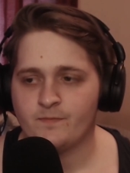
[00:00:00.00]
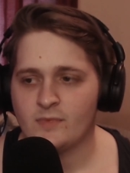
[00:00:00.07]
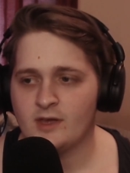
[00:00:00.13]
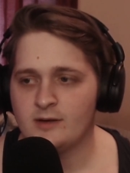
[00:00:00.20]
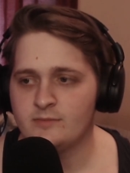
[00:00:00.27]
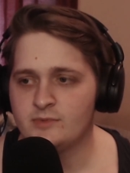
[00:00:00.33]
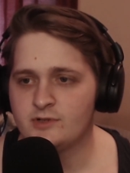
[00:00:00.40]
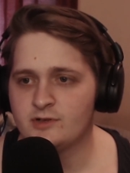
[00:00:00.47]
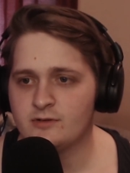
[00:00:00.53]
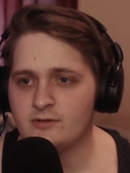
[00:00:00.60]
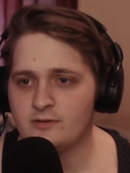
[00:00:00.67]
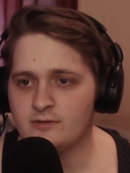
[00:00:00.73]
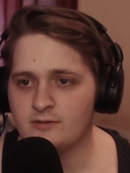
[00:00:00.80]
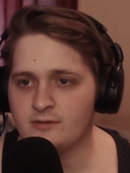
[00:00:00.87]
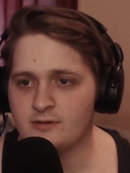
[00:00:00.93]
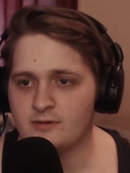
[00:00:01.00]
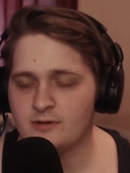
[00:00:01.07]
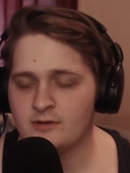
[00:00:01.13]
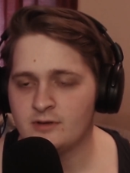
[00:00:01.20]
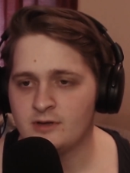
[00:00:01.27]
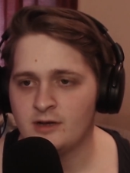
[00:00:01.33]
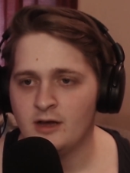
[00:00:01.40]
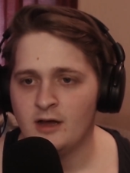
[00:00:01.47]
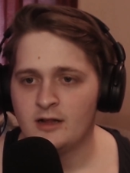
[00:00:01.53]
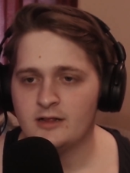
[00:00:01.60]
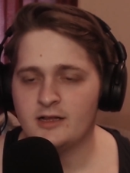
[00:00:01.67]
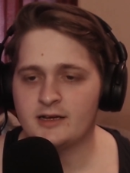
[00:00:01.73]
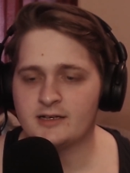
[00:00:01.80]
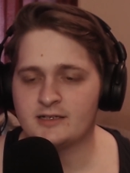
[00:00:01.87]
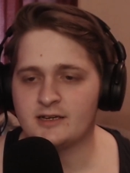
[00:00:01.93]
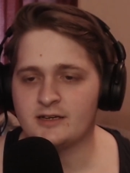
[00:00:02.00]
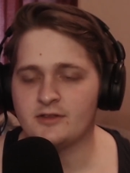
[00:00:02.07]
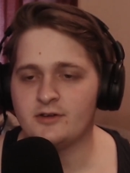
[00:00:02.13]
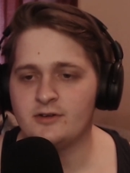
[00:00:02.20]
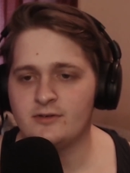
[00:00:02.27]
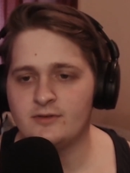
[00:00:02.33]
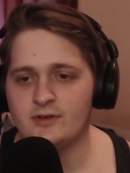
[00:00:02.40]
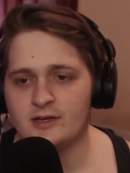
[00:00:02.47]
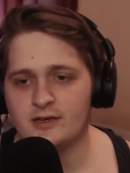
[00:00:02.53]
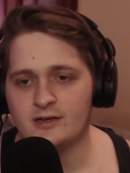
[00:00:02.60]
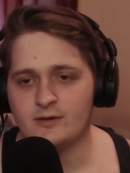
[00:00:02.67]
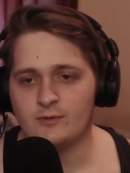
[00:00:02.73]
I'm sure, like I said, the new year,